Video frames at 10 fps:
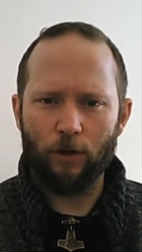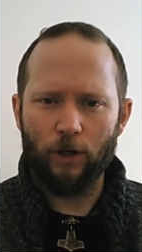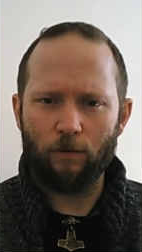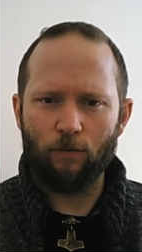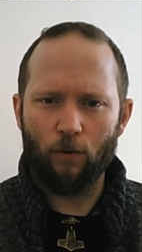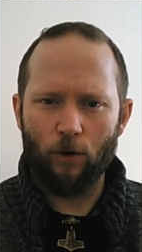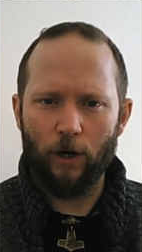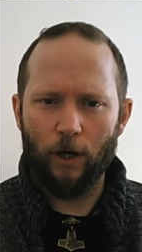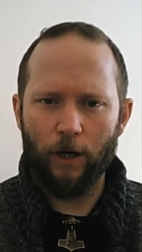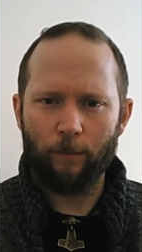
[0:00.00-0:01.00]
looking
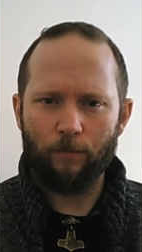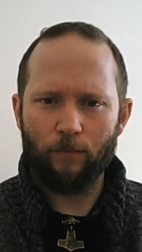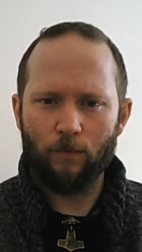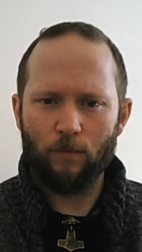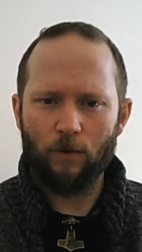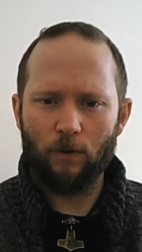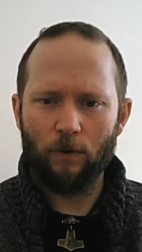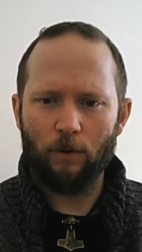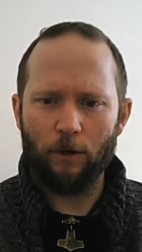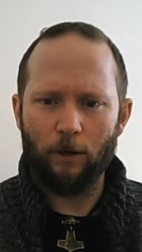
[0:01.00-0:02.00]
for um,
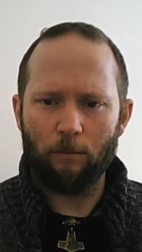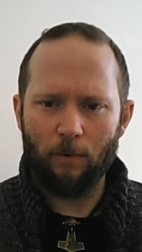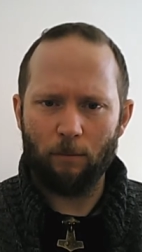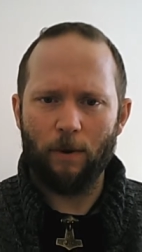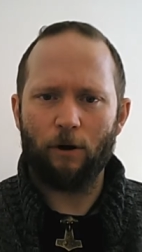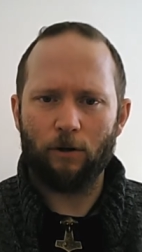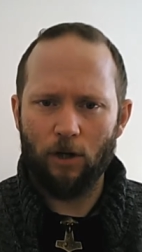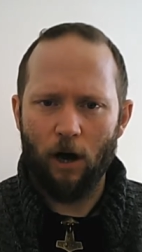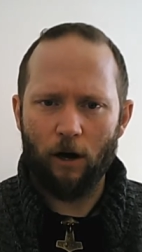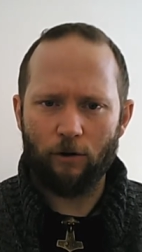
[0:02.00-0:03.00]
the the
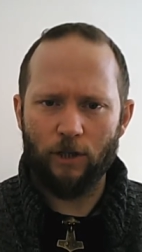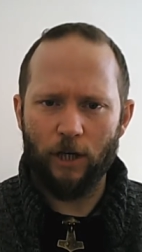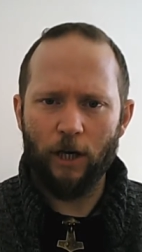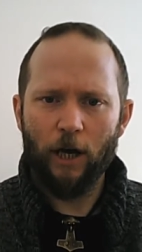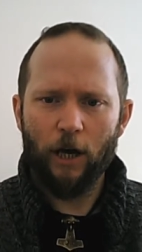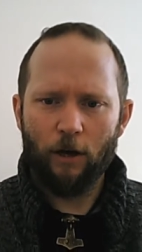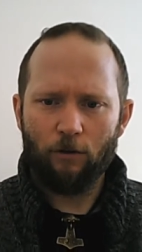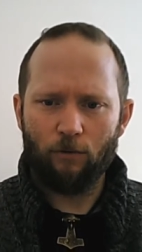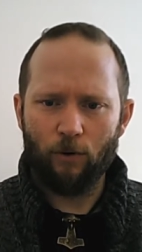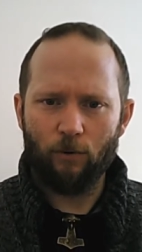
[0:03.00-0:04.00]
meritocracy
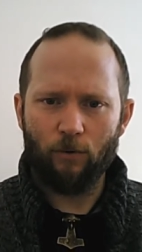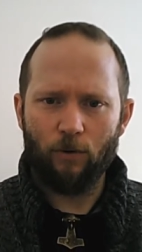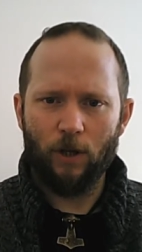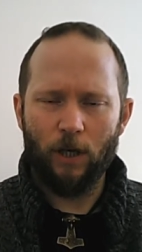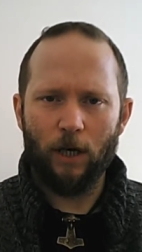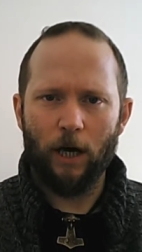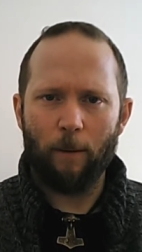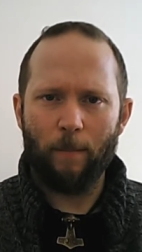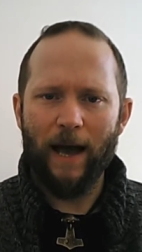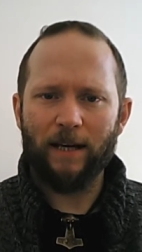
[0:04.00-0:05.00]
through the
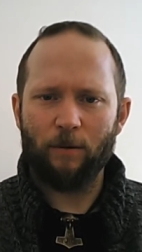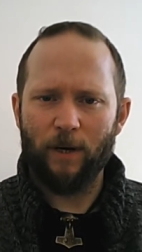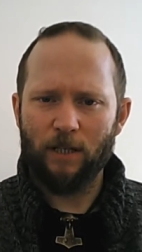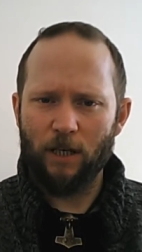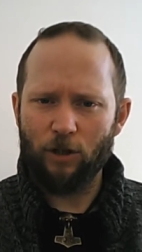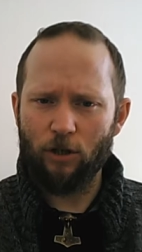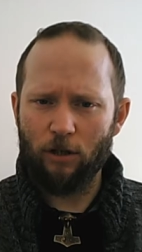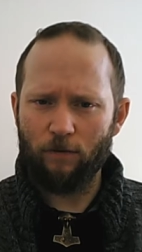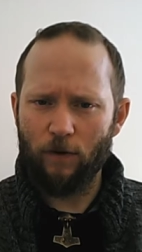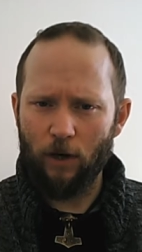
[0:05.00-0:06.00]
uh,
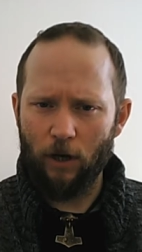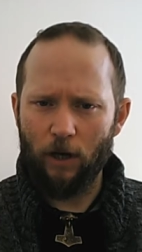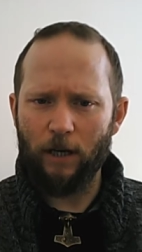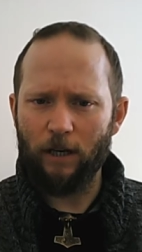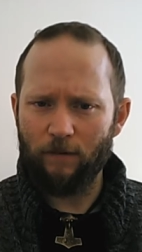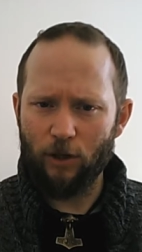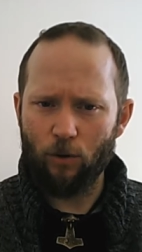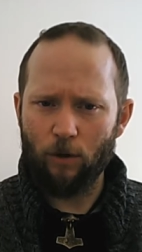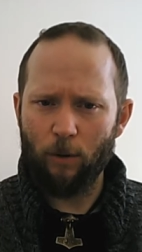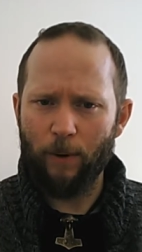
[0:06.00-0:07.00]
maximization of uh,
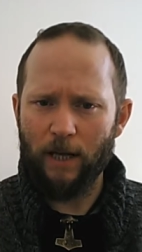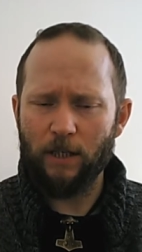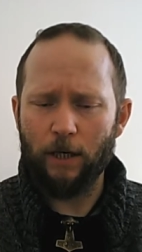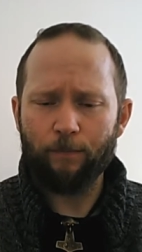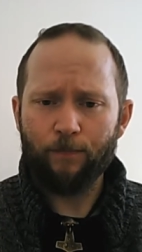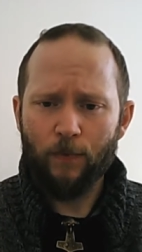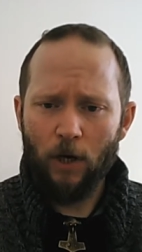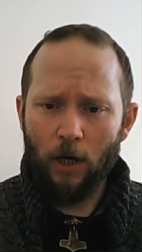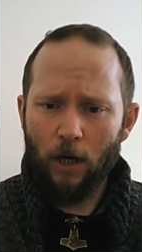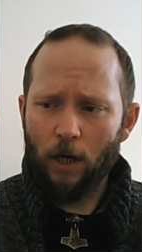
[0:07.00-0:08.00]
individual capacity
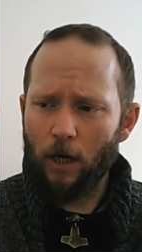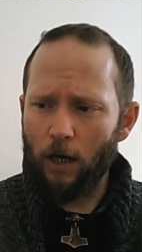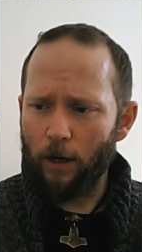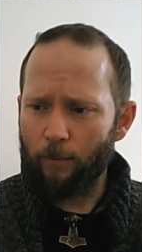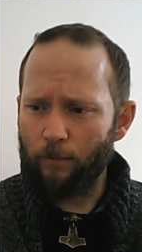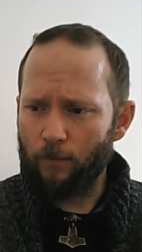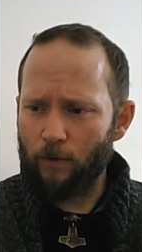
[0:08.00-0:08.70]
um,